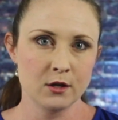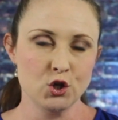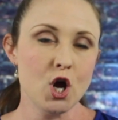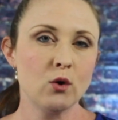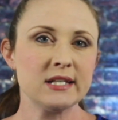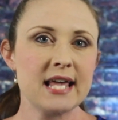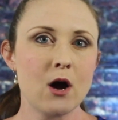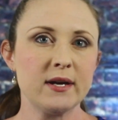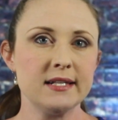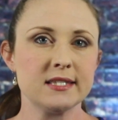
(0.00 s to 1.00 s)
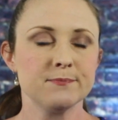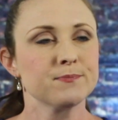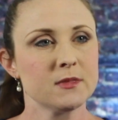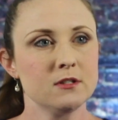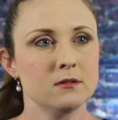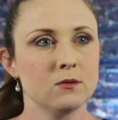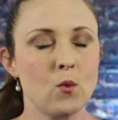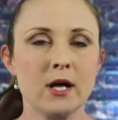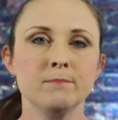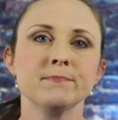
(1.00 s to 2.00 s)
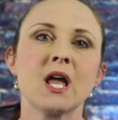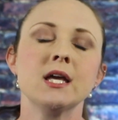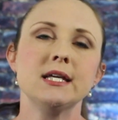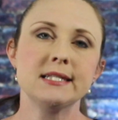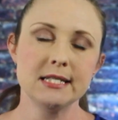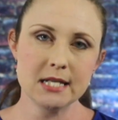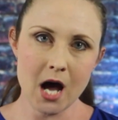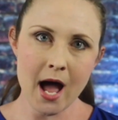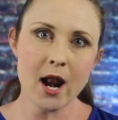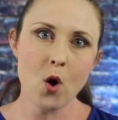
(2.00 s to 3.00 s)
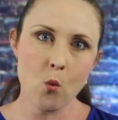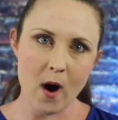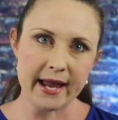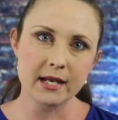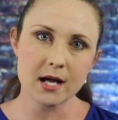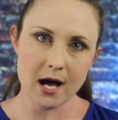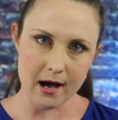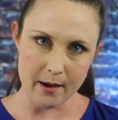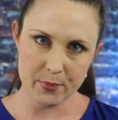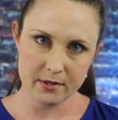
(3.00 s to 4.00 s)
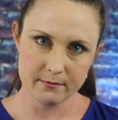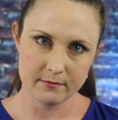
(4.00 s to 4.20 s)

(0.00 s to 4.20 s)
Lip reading: Notice how he's not a white cop.